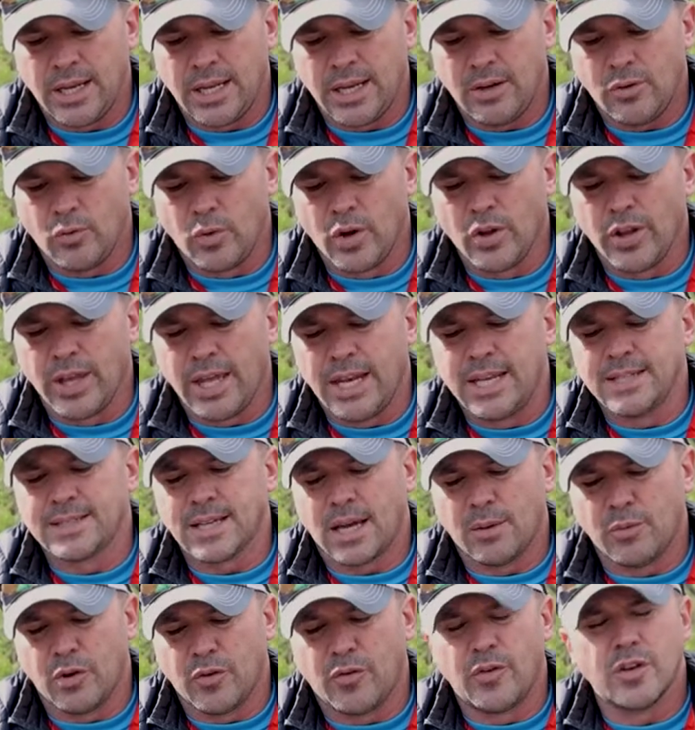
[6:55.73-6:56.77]
and really
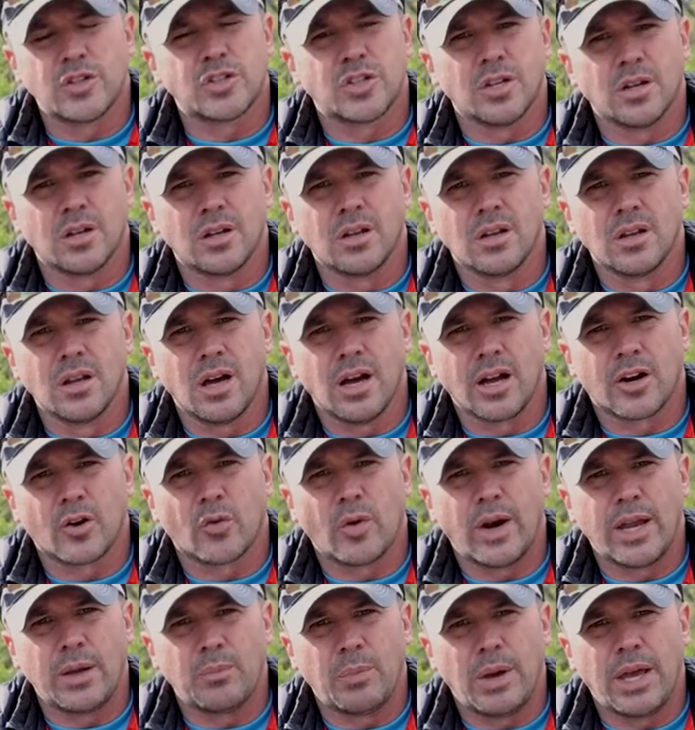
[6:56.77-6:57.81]
anytime you're fishing a
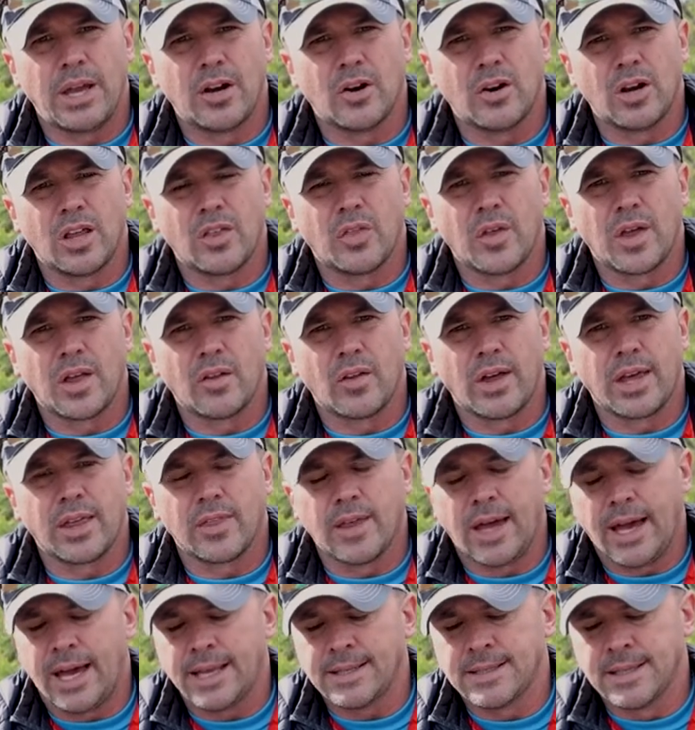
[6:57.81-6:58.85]
crankbait or anything like
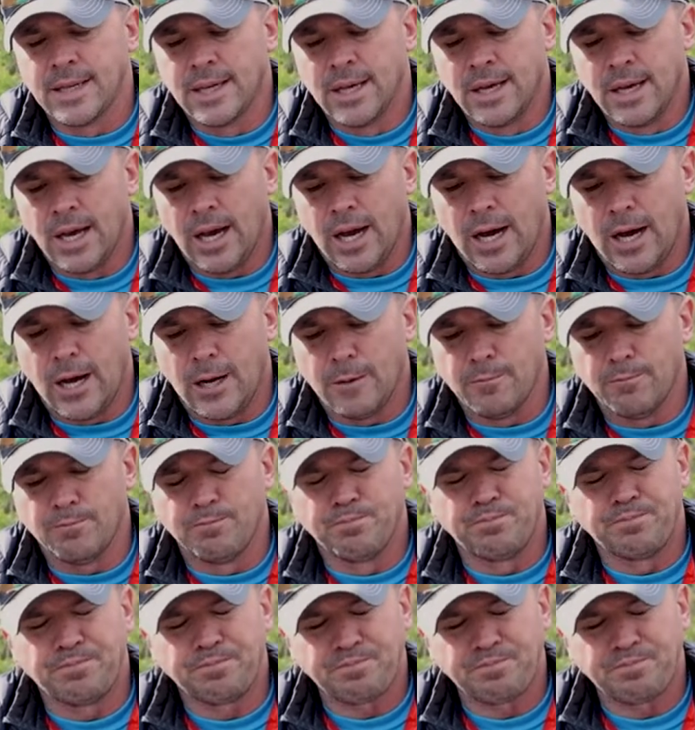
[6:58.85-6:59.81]
that, um,